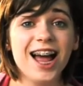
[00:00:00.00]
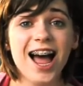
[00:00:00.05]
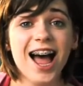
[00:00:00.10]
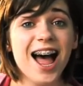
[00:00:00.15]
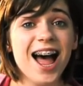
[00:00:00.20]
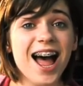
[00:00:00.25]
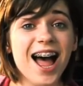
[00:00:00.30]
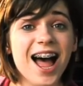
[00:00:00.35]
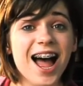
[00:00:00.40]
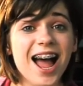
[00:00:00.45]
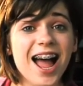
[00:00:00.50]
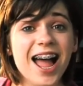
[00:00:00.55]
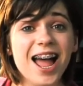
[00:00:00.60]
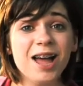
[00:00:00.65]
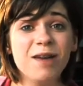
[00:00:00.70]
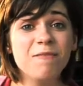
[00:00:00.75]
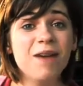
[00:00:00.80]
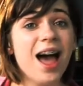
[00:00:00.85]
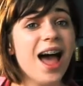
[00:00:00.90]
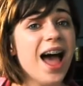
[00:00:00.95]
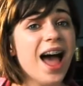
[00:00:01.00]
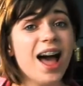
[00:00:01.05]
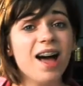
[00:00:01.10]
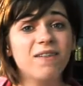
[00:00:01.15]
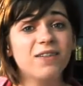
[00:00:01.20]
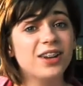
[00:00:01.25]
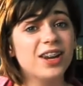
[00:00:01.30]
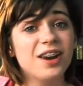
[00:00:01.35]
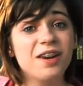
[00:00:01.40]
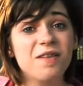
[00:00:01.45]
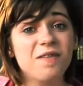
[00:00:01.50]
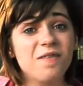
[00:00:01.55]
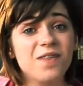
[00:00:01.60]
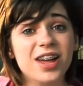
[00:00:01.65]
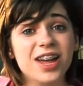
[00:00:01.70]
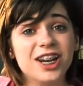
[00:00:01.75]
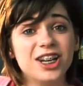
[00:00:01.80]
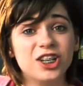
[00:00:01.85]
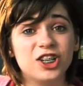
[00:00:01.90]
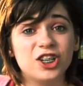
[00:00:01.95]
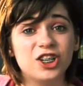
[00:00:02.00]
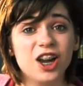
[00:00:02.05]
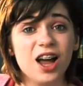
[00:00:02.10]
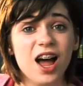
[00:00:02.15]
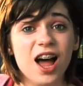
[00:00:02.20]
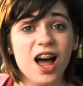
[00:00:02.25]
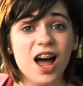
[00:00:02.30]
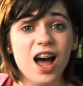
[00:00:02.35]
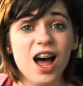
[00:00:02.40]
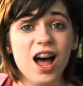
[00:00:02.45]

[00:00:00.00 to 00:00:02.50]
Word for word: time, have conviction.